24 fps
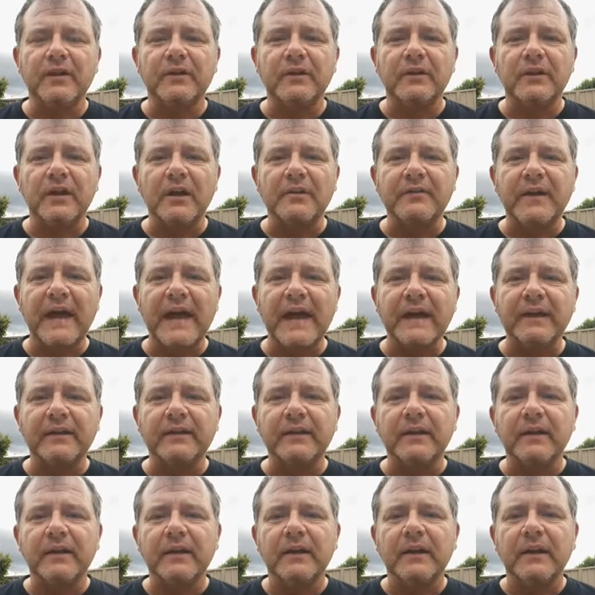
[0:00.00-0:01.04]
that I've
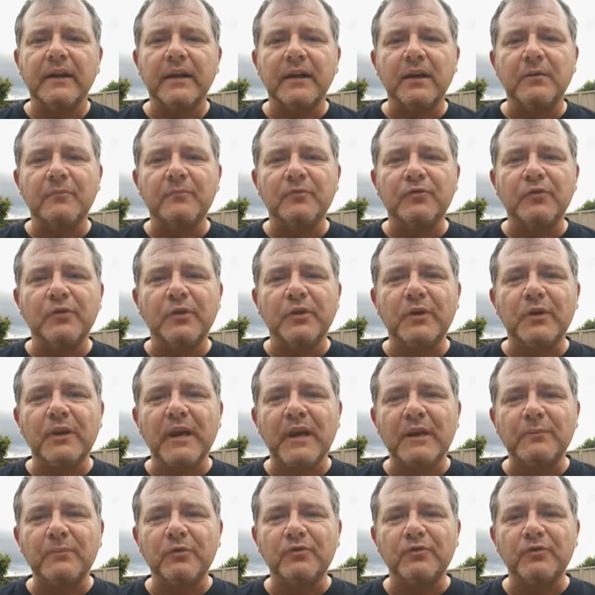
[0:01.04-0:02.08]
had um, to
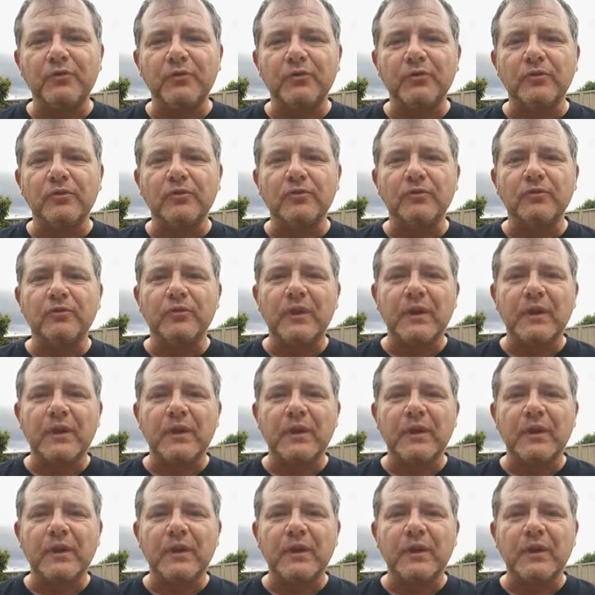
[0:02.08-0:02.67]
enable to